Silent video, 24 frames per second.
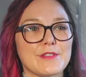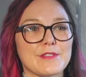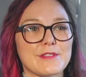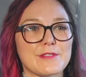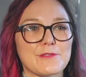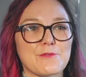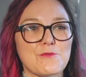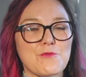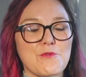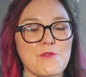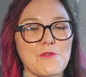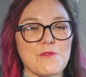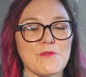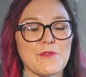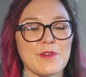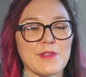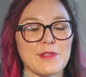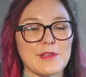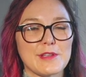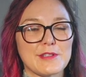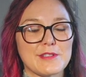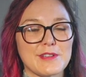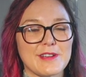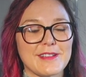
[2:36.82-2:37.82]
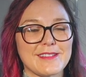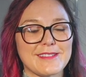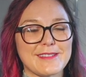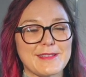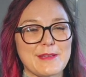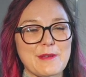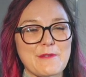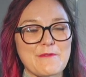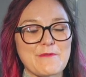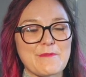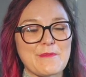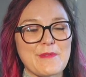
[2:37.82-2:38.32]
The school really
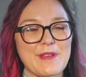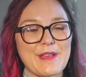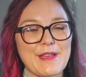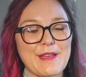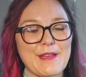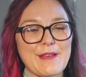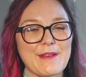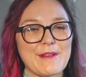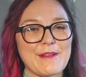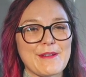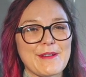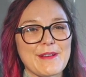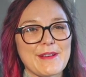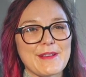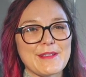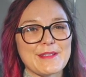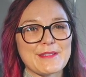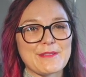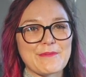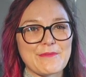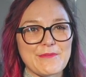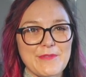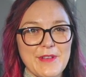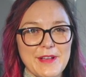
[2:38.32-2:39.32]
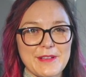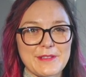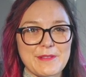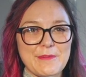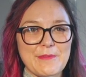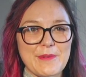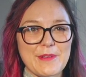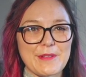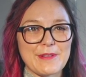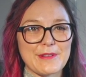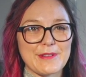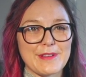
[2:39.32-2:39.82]
does give me some
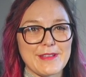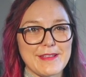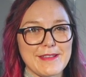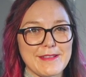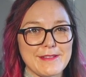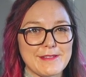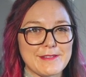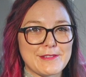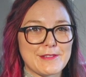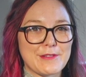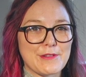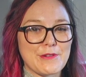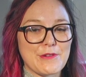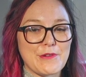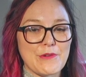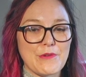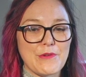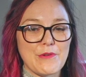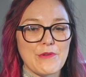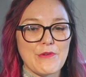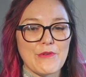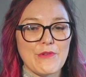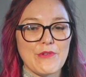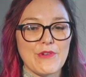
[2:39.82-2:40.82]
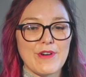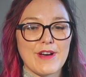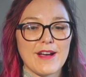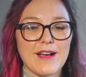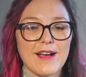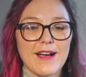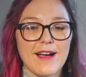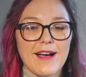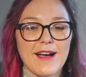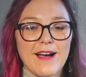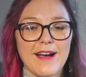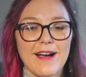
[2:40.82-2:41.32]
flexibility
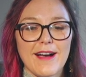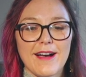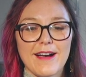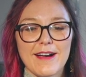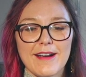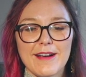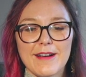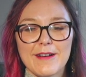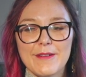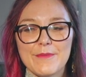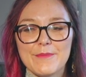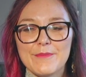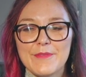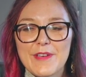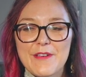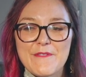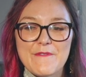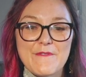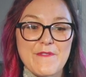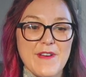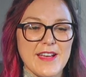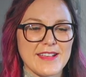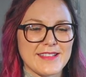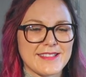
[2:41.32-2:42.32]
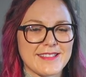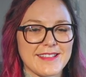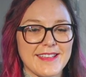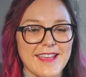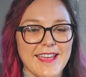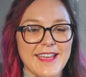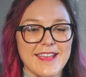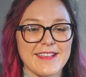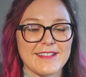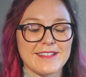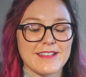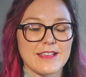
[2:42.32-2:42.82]
to
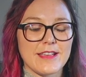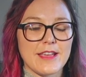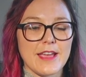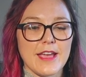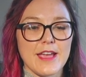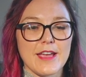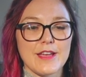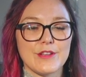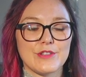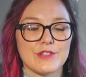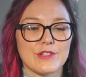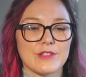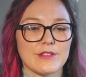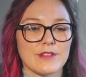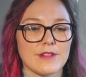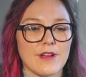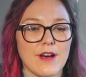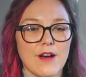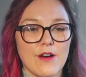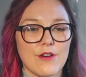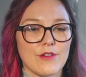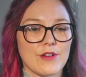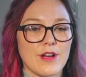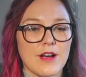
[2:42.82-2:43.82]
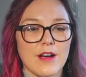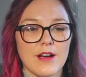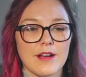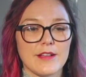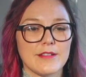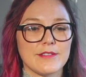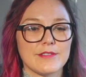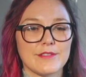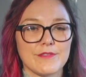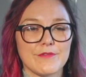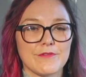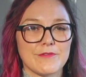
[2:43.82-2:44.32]
investigate and engage in all
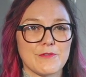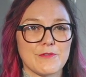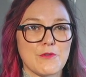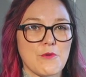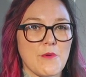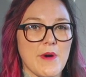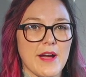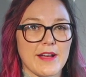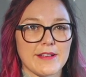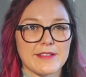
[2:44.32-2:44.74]
kinds of cool